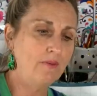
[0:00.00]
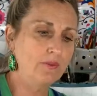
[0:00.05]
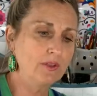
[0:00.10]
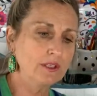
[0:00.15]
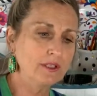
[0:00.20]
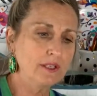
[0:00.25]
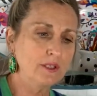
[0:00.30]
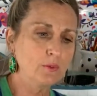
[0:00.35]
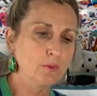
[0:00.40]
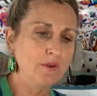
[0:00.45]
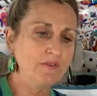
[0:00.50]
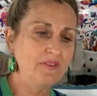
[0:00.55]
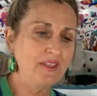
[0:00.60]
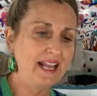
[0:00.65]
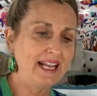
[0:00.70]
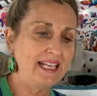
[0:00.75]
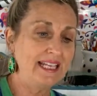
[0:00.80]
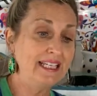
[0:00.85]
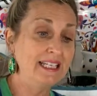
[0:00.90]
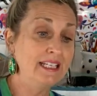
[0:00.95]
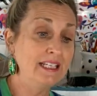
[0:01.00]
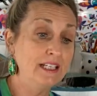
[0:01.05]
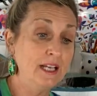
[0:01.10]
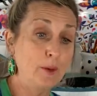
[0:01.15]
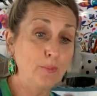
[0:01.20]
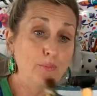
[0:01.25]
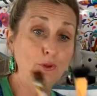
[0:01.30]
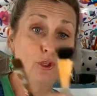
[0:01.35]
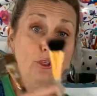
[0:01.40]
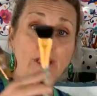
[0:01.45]
This is what they end
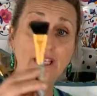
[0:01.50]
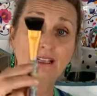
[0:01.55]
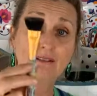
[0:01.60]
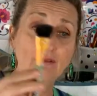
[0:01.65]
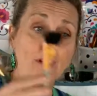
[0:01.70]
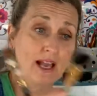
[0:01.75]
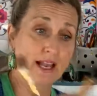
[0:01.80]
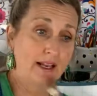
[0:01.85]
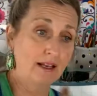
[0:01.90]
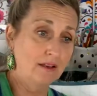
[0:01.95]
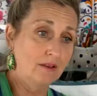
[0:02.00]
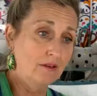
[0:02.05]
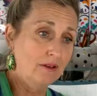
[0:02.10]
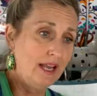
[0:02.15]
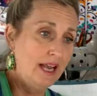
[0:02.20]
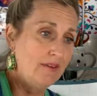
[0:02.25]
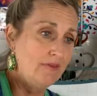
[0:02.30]
up looking like, okay?